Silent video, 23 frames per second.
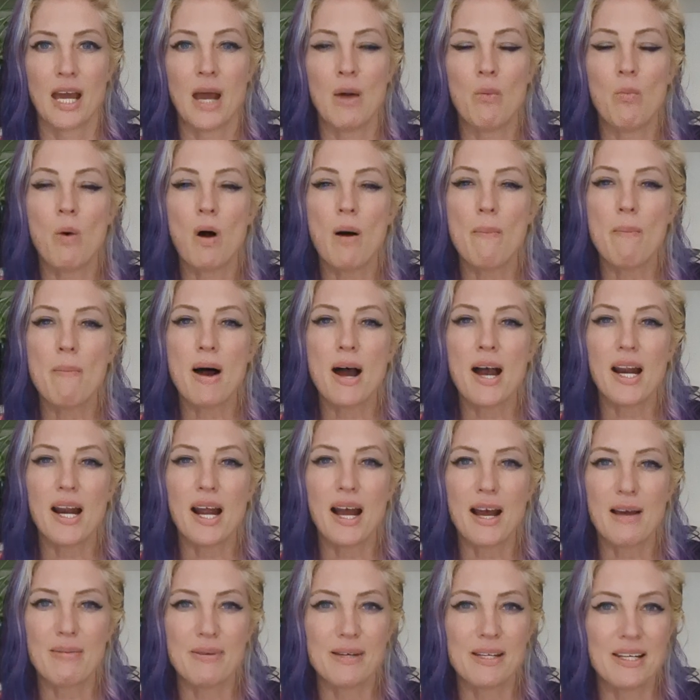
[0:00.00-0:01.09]
And what might
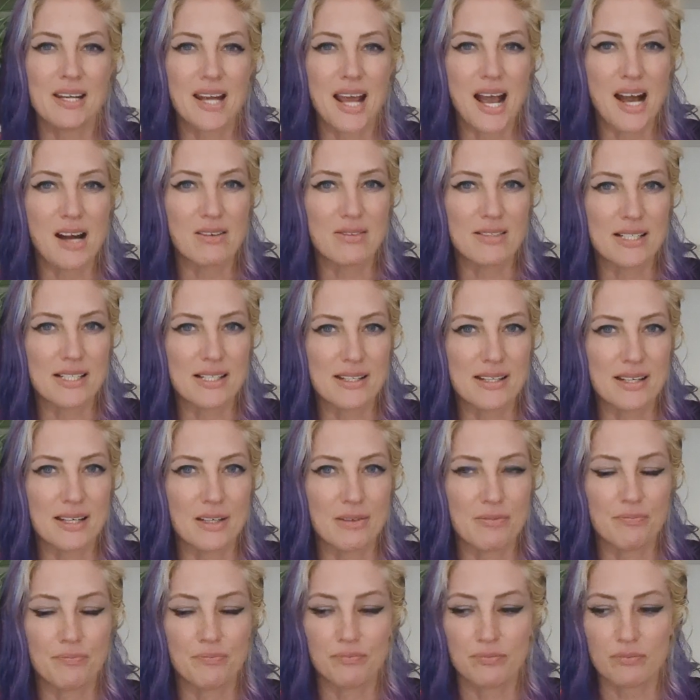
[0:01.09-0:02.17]
happen now is
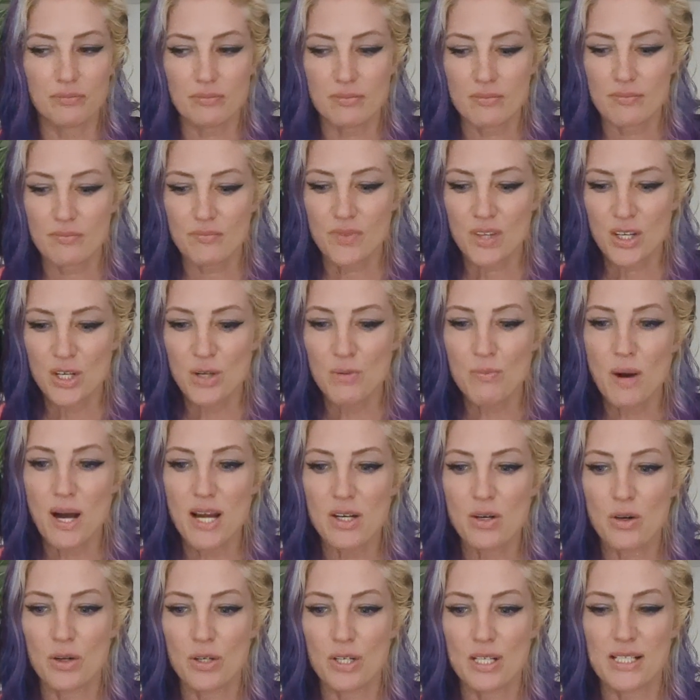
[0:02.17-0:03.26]
that you
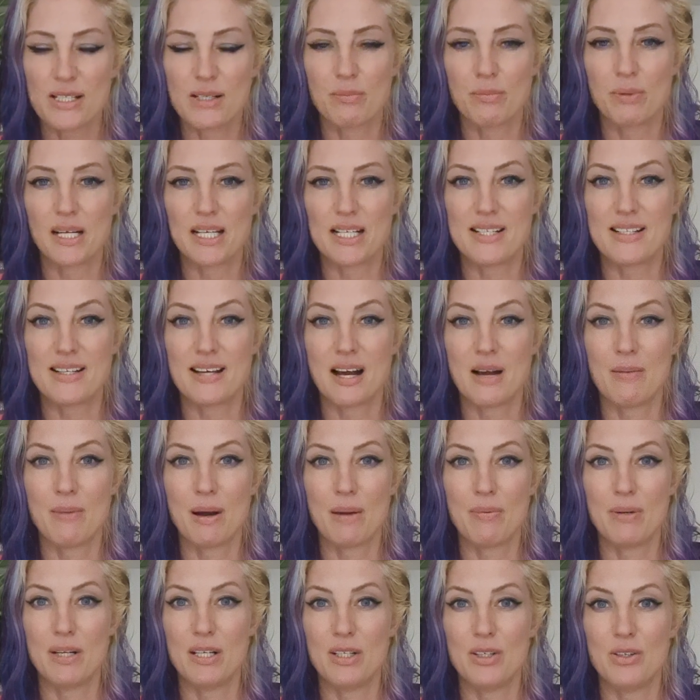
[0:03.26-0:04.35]
might notice a place come
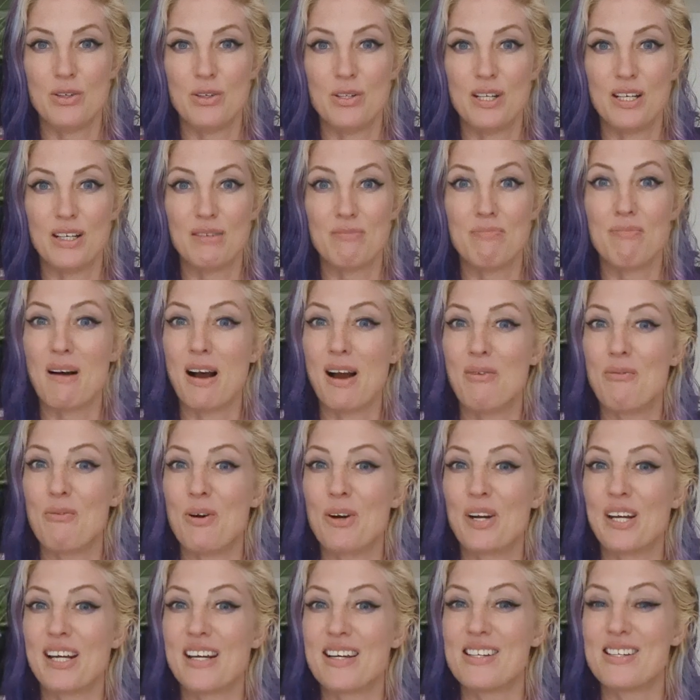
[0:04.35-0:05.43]
up in you that might
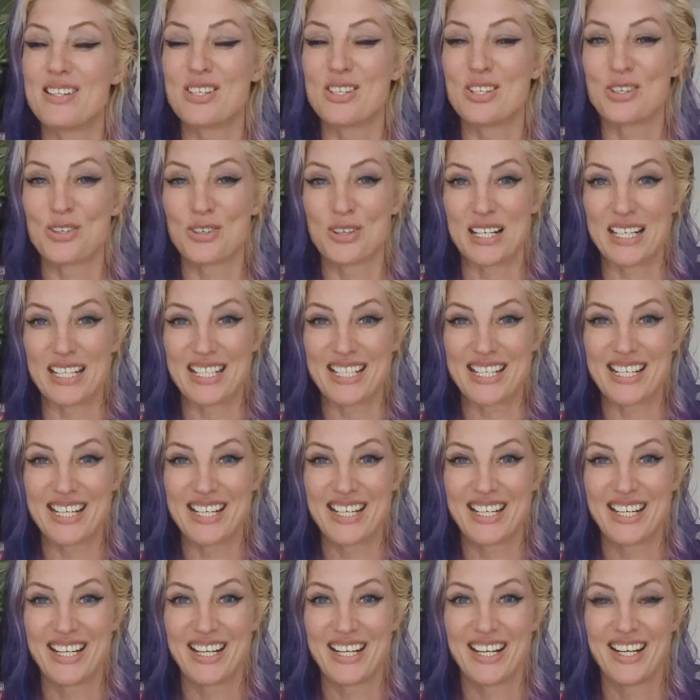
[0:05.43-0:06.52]
want to constrict.
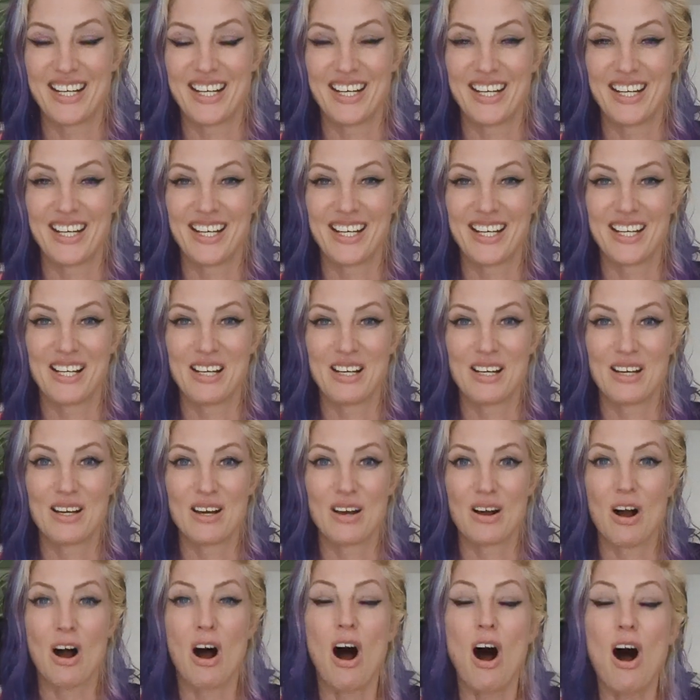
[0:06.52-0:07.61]

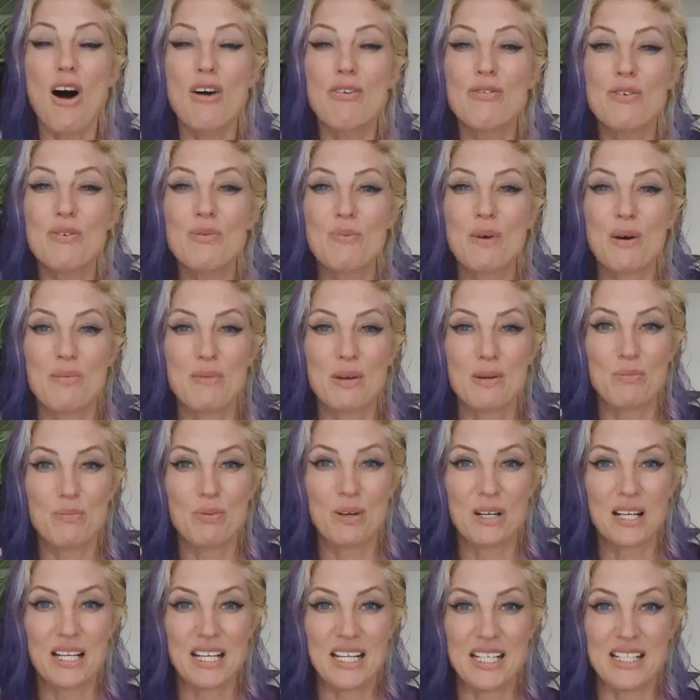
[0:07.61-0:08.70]
Often when we
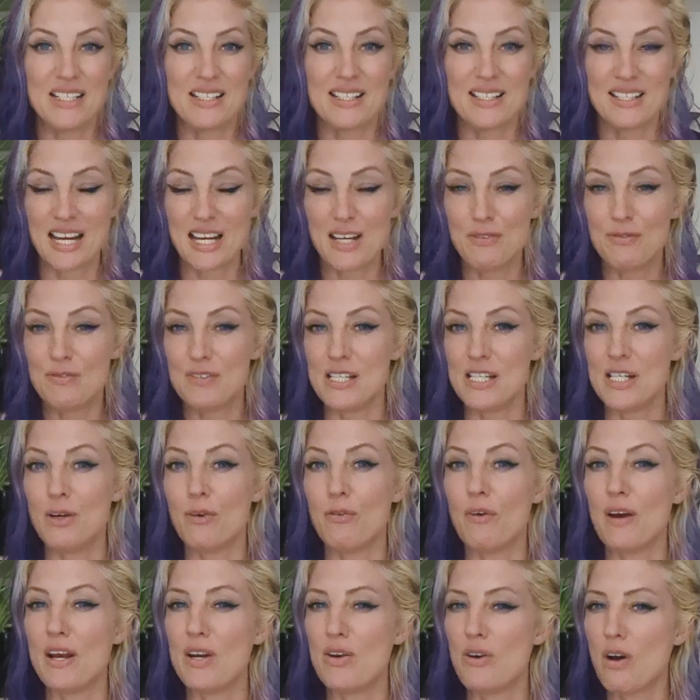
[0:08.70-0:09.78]
bring in safety,
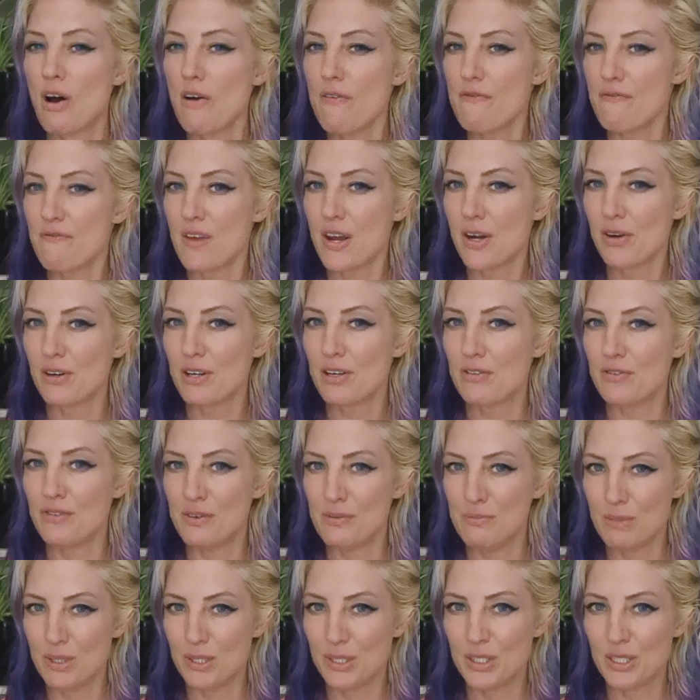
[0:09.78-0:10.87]
if we're not very
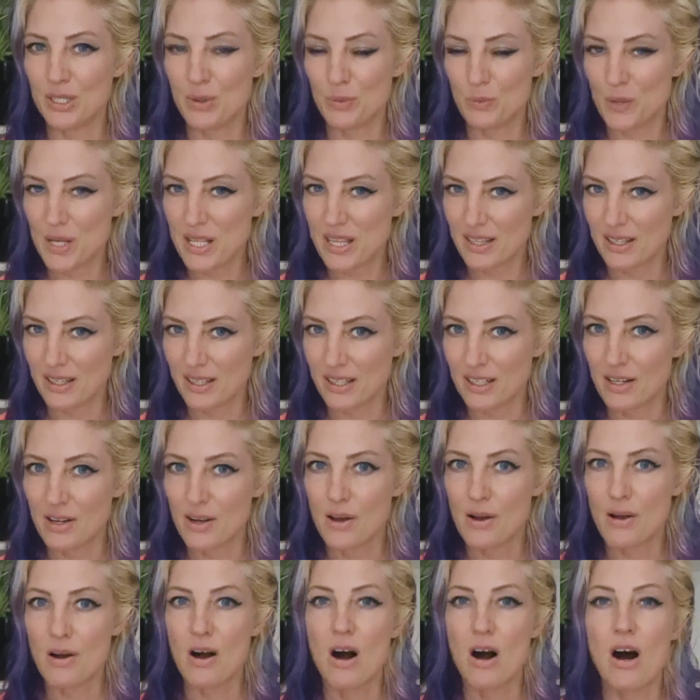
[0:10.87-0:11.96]
familiar with it,
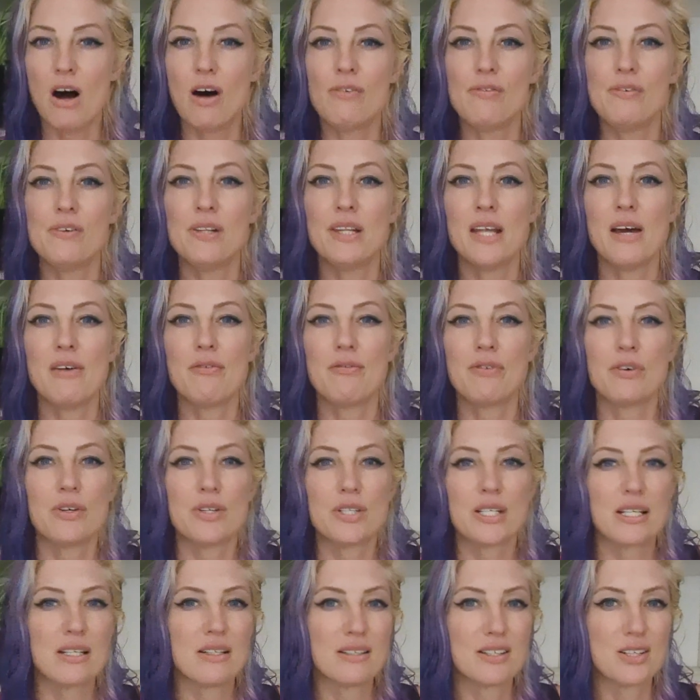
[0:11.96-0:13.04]
often that
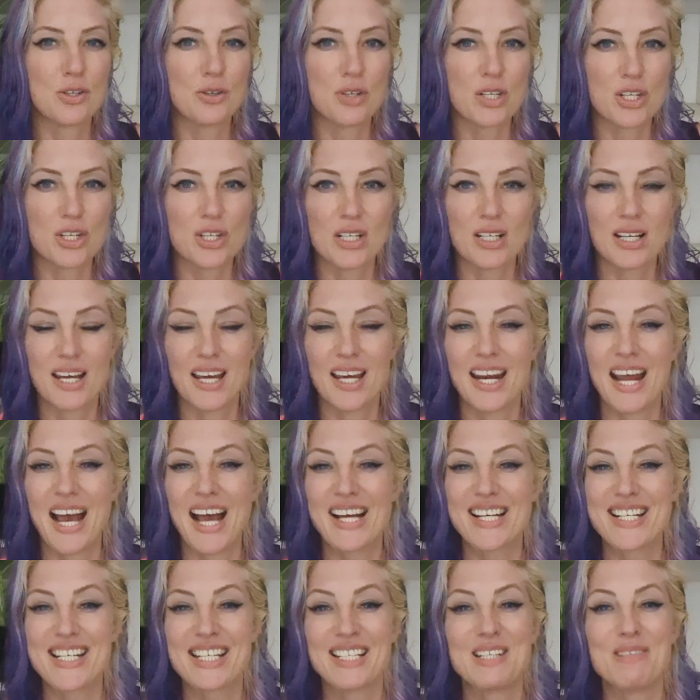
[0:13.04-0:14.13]
first constriction can
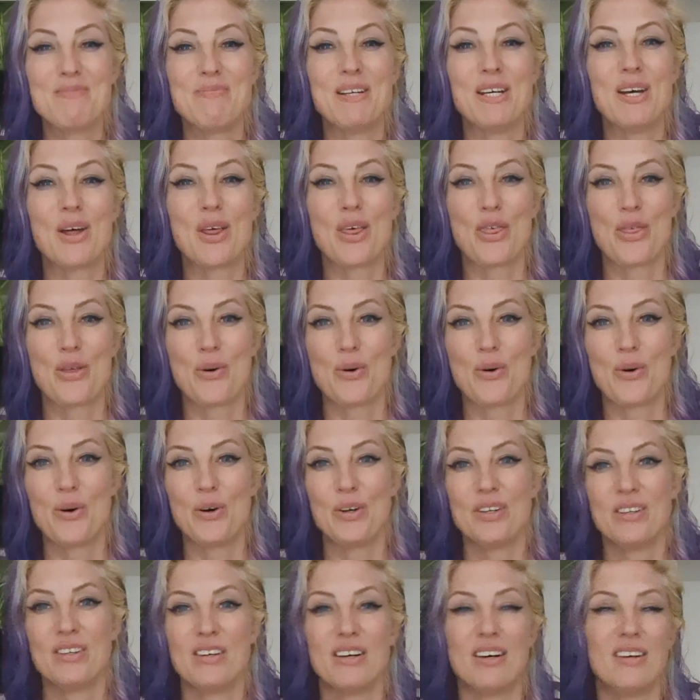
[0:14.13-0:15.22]
actually be a thought.
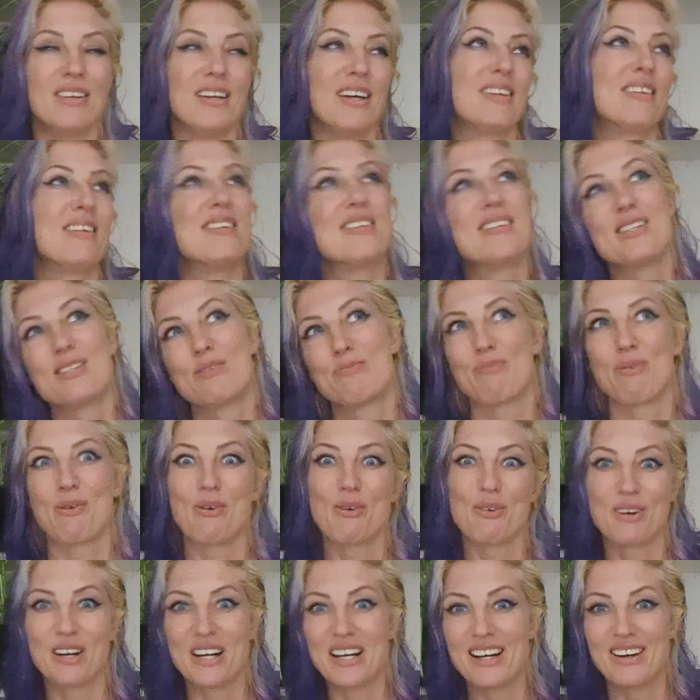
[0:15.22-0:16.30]
Or like, this is
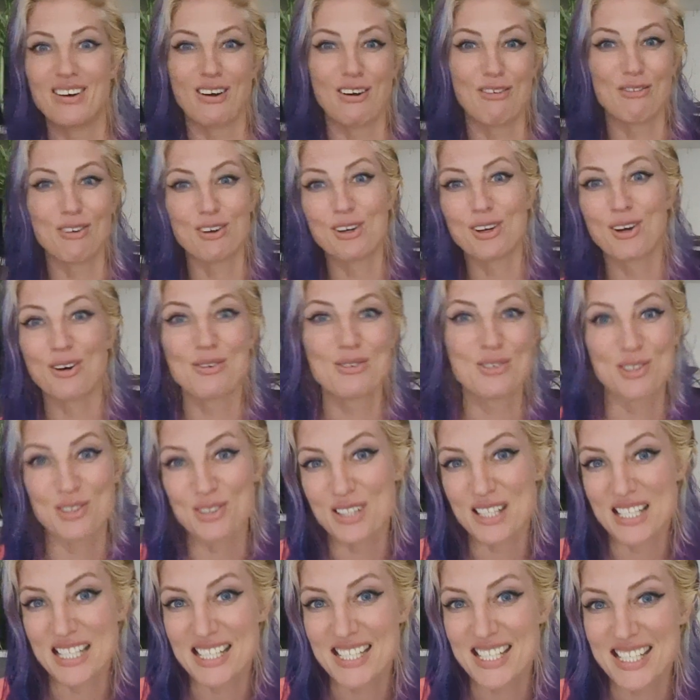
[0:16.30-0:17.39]
boring, or I've got to go and do
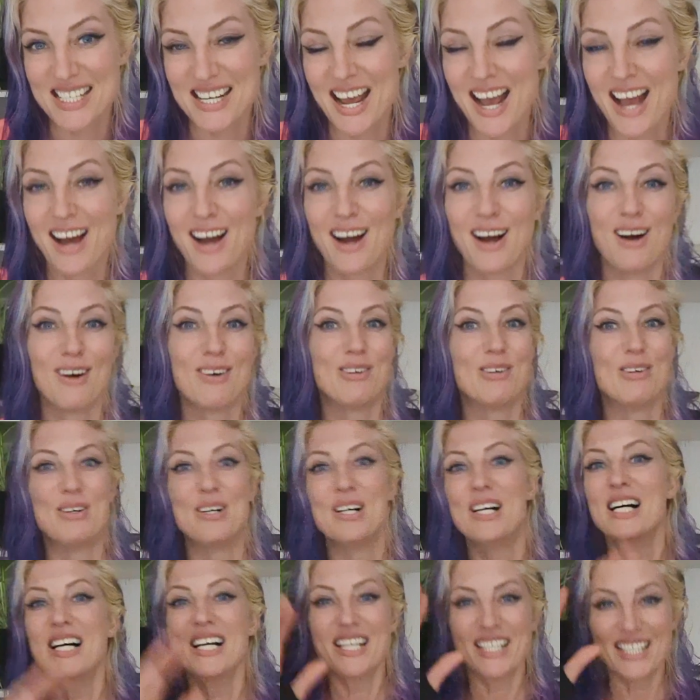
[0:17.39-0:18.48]
this now, or,
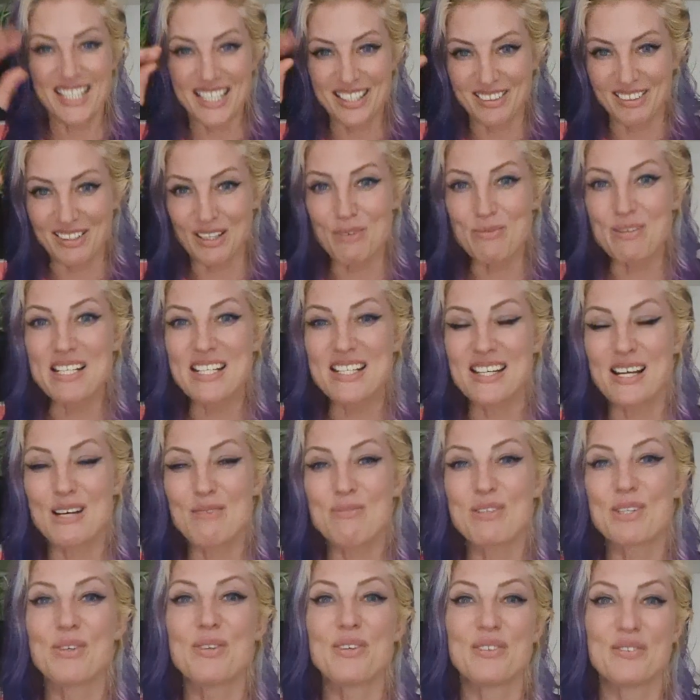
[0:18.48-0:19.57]
you know, there'll be some
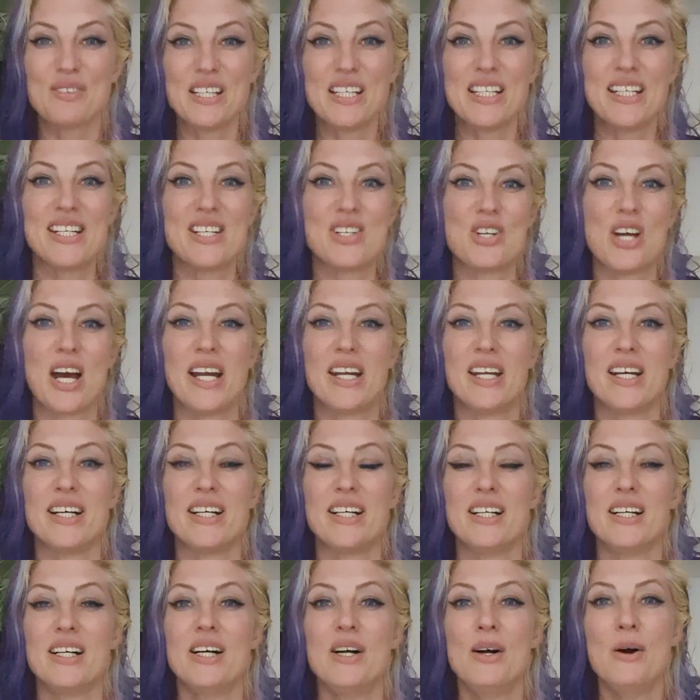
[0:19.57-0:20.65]
sort of inner chatter.